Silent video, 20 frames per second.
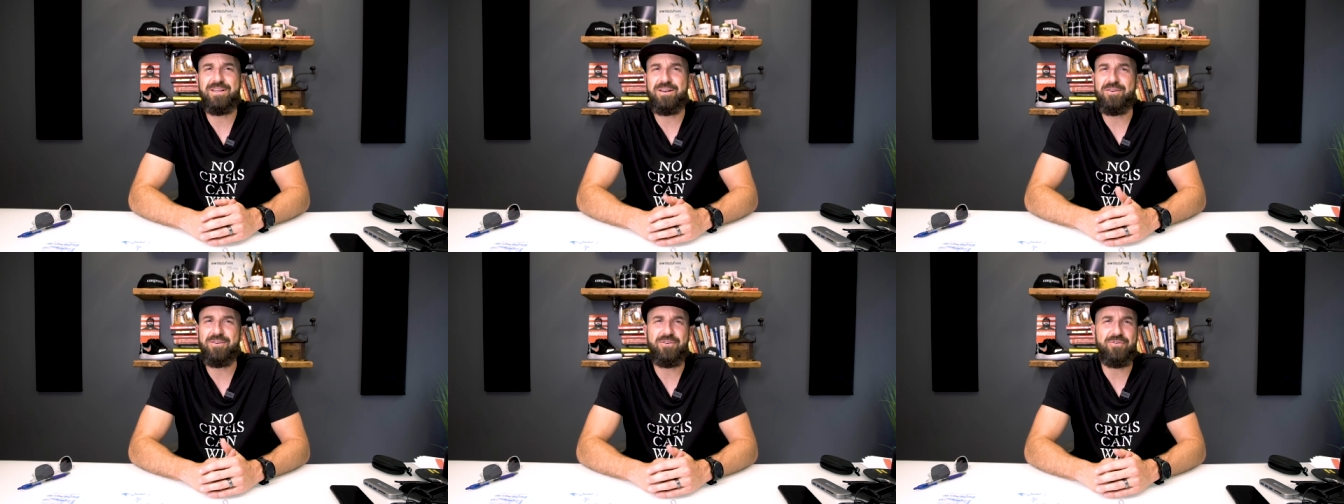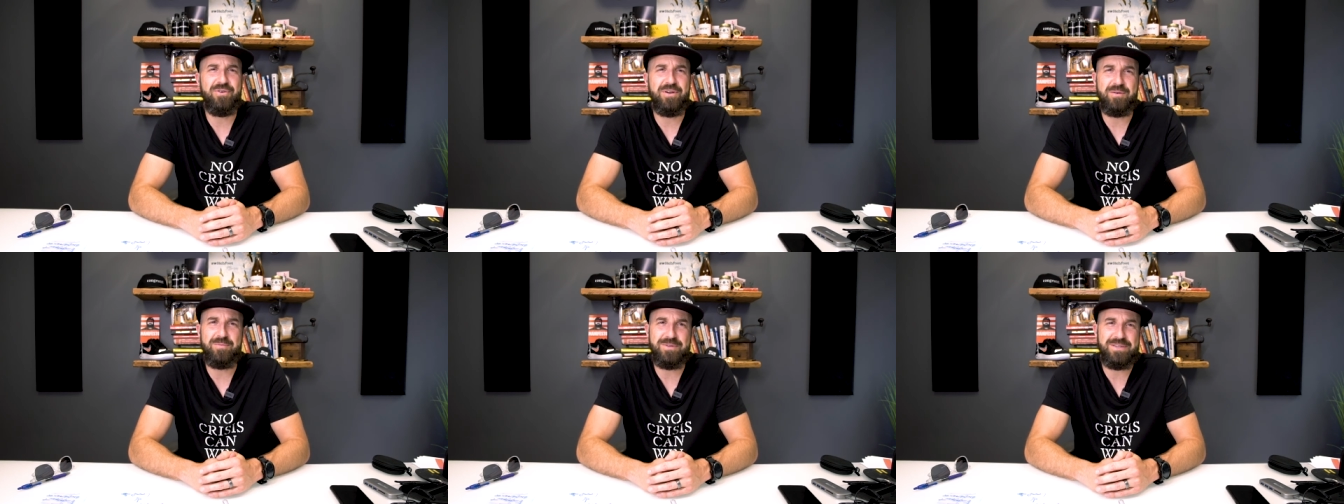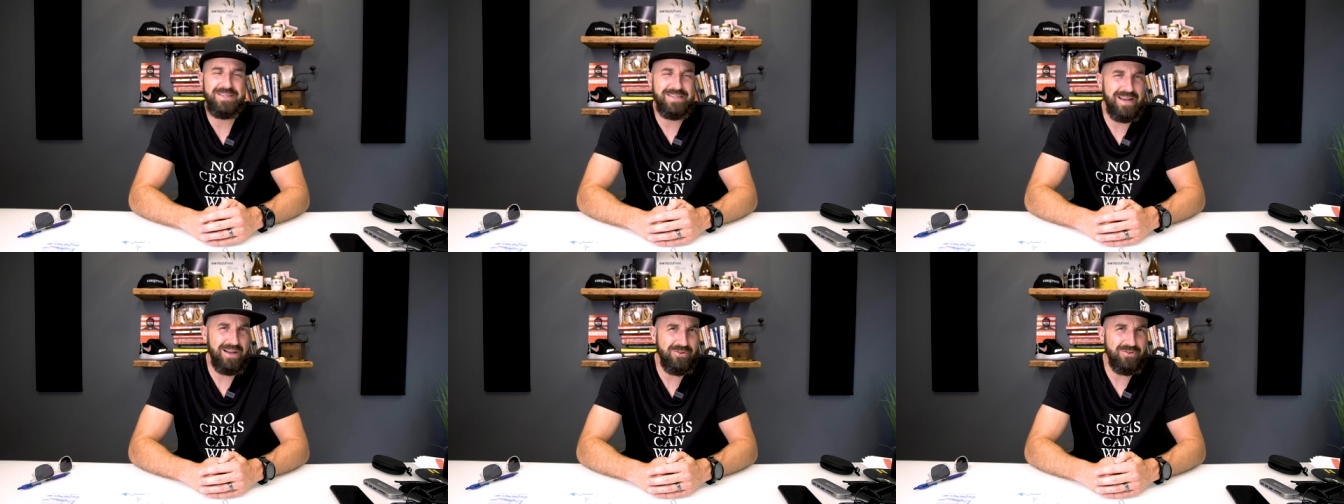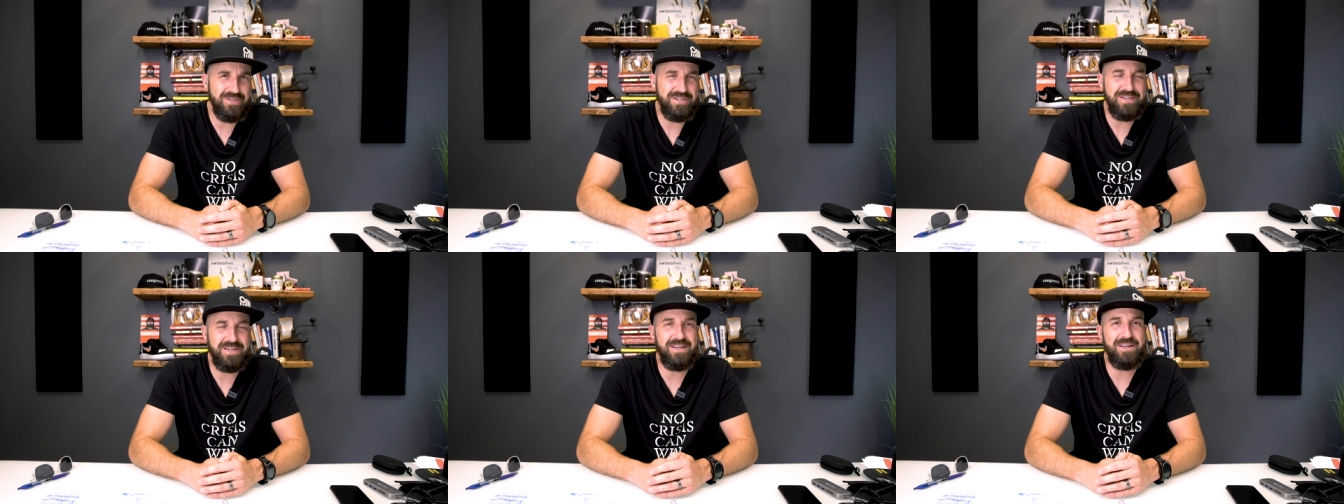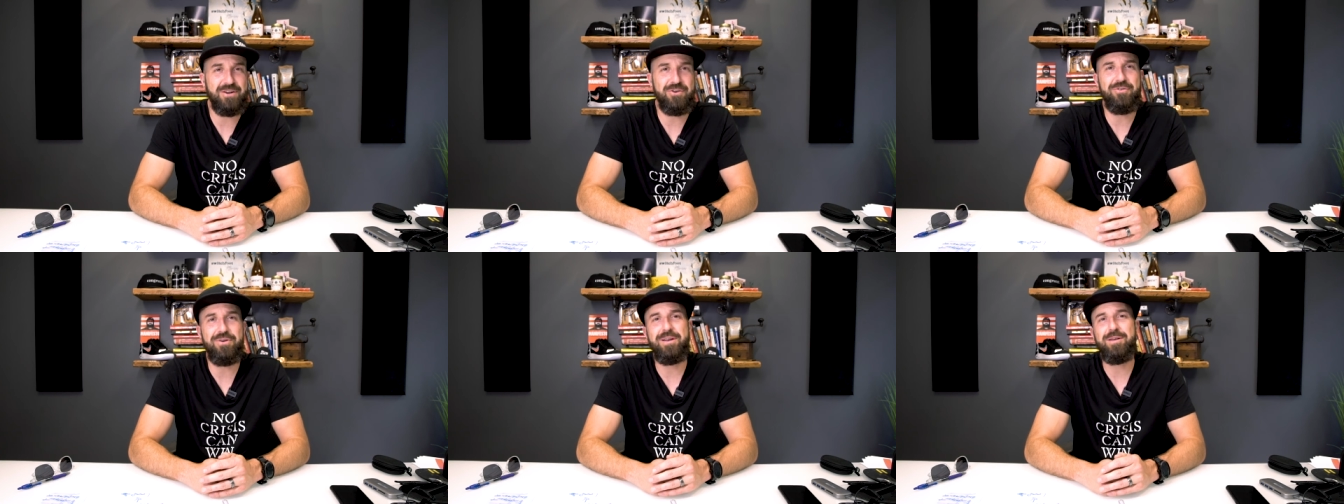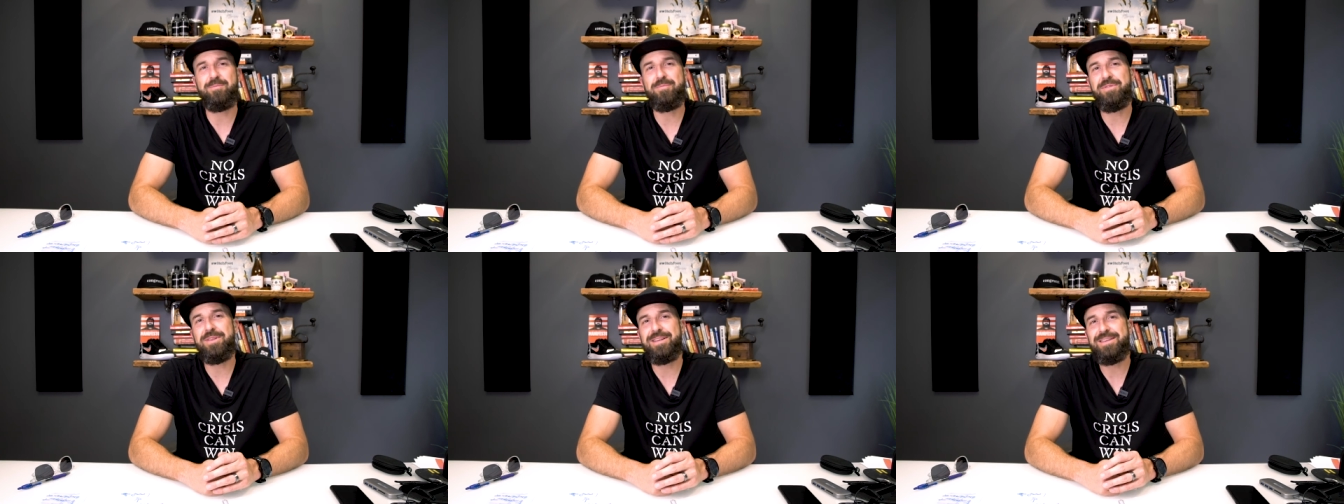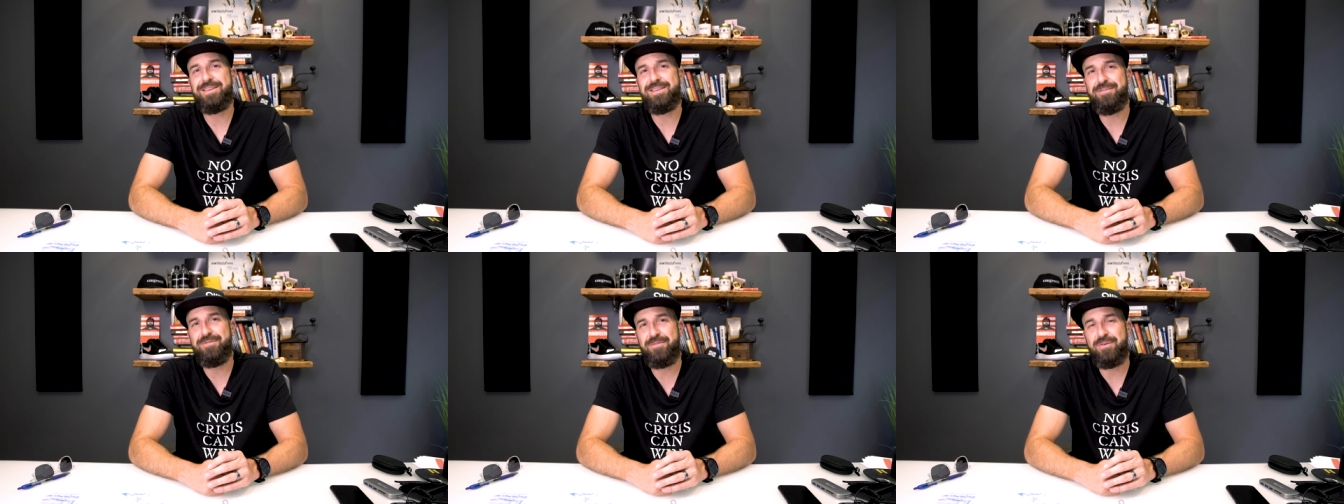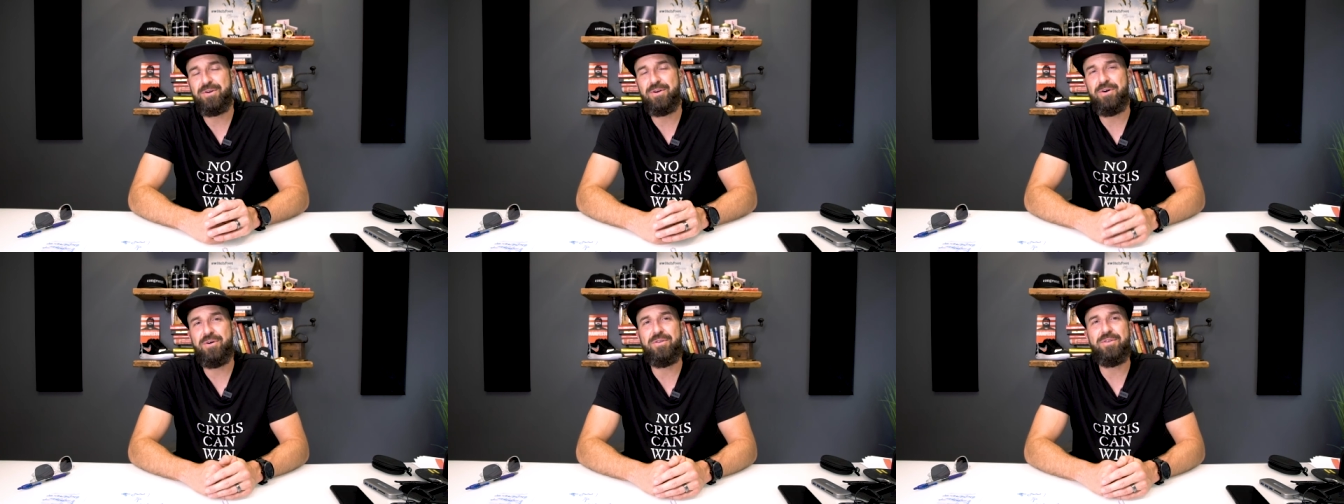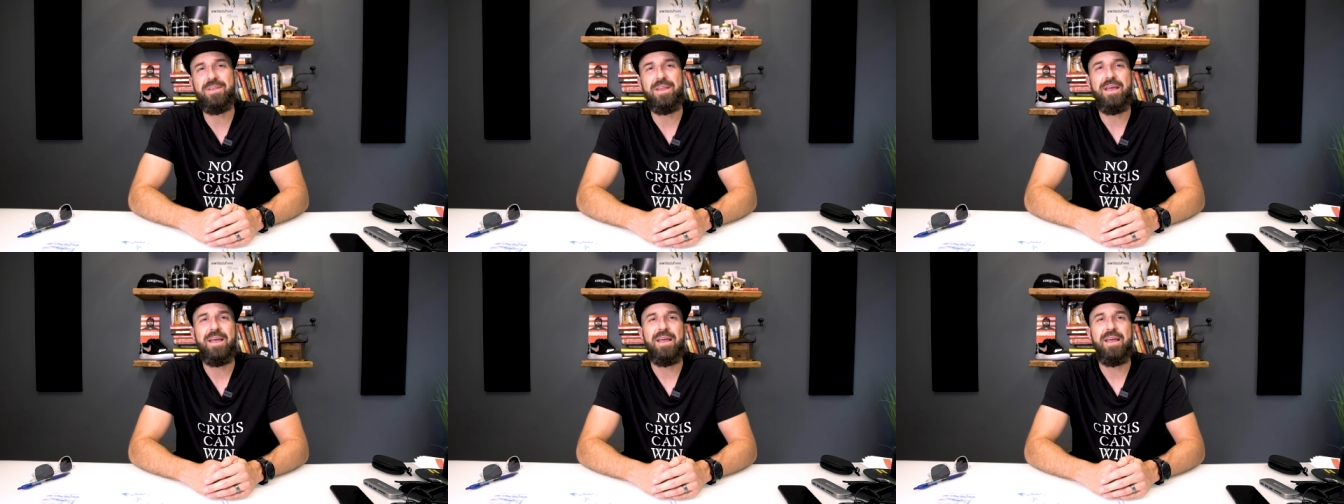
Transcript: that are incredibly challenging and incredibly difficult.